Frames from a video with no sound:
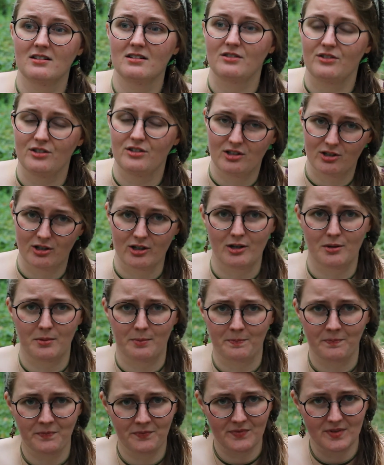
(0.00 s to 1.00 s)
the
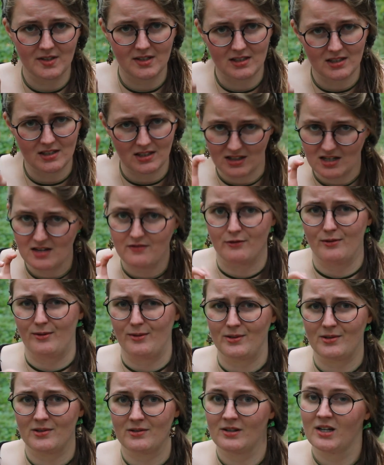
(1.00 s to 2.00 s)
term
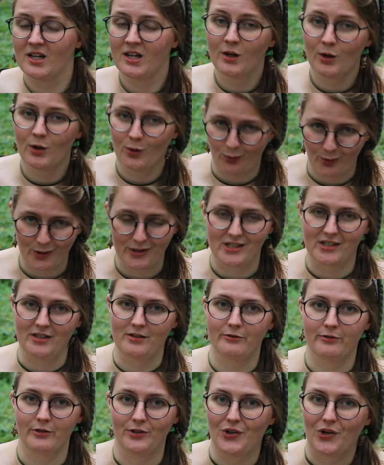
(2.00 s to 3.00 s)
Sleevils once and
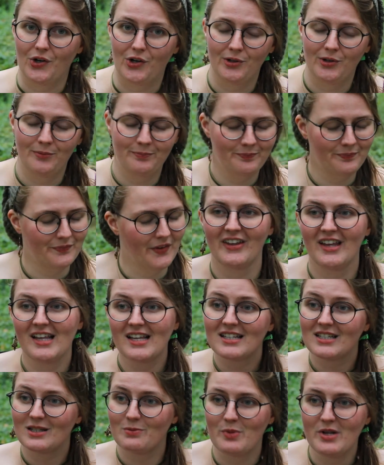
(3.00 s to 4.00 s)
for all.
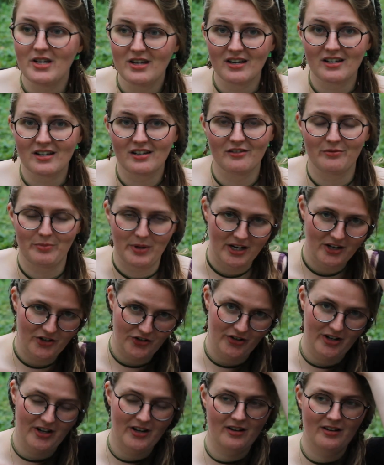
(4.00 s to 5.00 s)
Speaking of
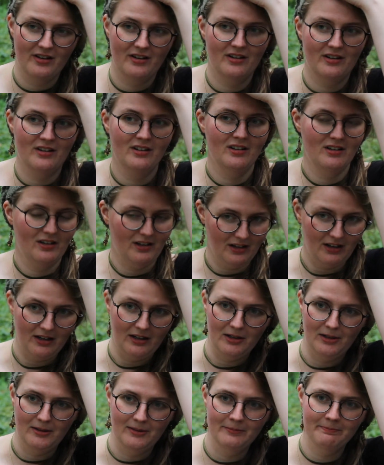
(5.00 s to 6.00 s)
Patreon,
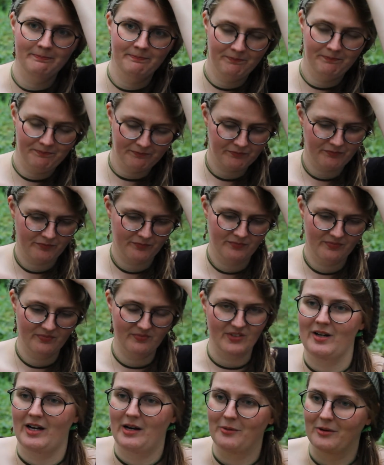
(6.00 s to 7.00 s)

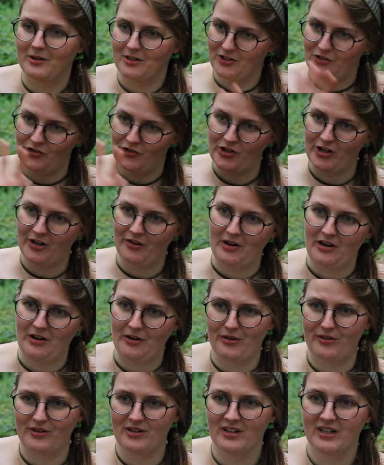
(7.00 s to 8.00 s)
I want to shout
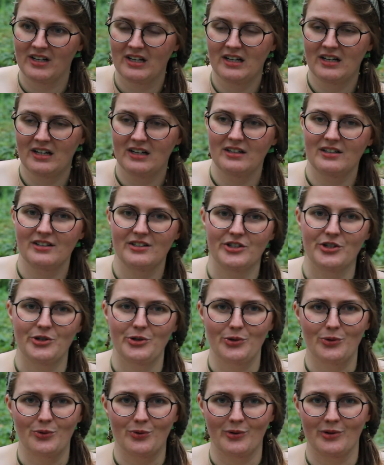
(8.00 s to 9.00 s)
out
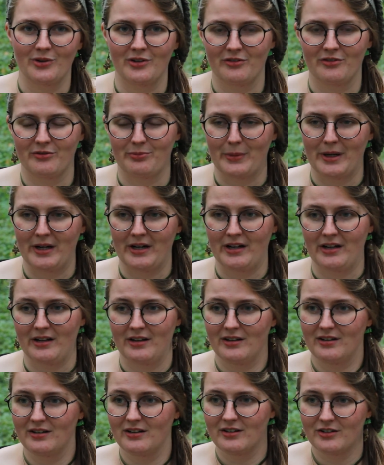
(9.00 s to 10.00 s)
to one of my
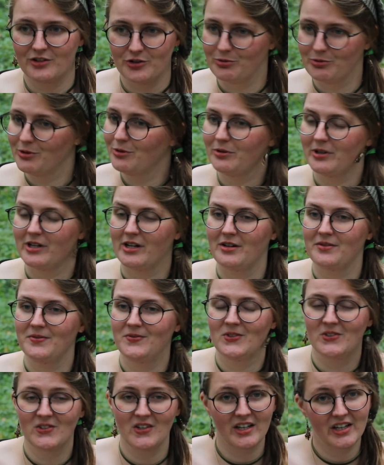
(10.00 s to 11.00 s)
true
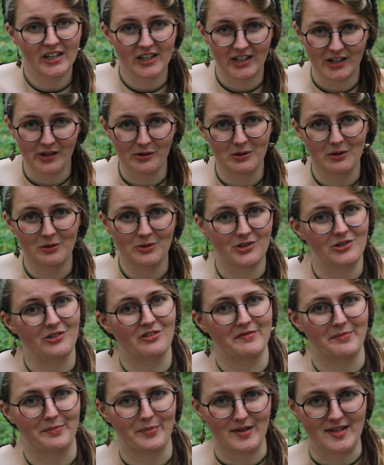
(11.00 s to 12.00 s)
loves, Heroes of
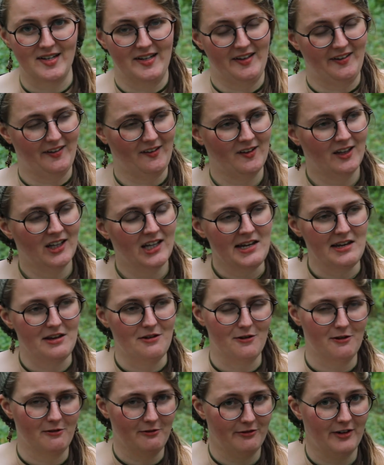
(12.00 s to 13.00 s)
Brehill. You
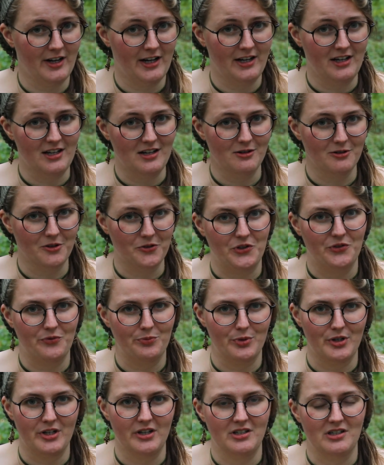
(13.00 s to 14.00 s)
can find Heroes of
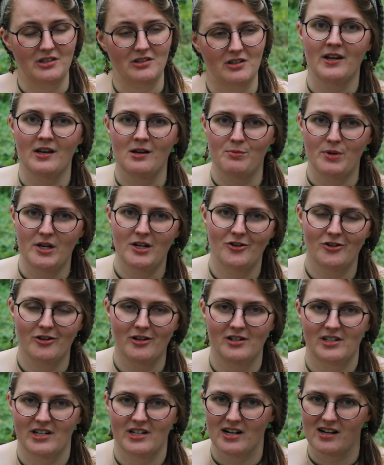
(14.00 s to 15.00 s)
Brehill at
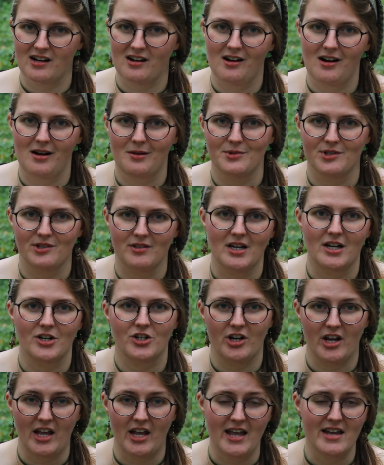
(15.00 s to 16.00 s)

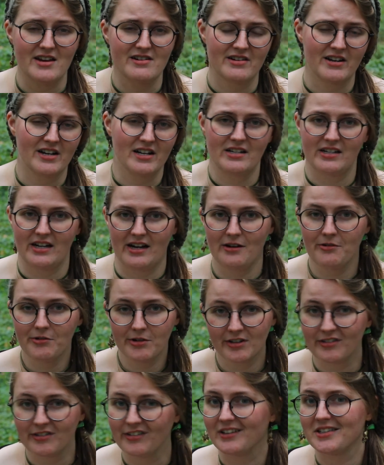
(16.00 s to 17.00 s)
patreon.com/a-night-out.
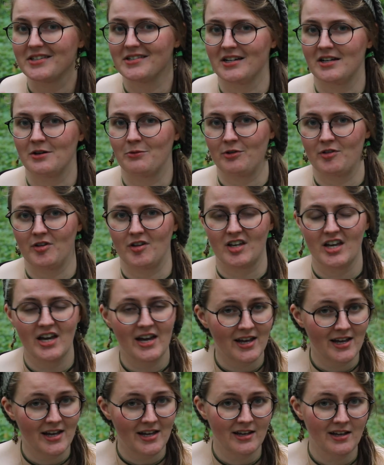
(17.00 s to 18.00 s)
That's night with a
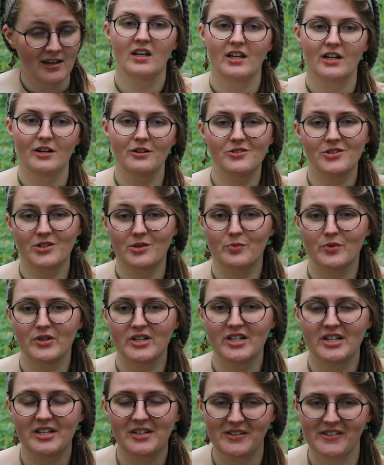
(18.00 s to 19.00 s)
K. Heroes of
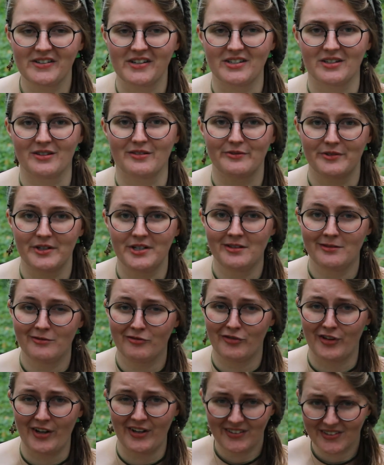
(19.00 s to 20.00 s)
Brehill is a fun
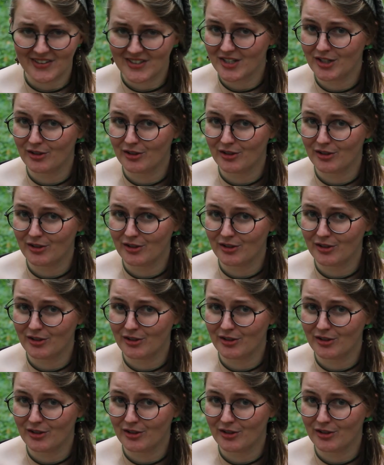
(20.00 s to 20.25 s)
fantasy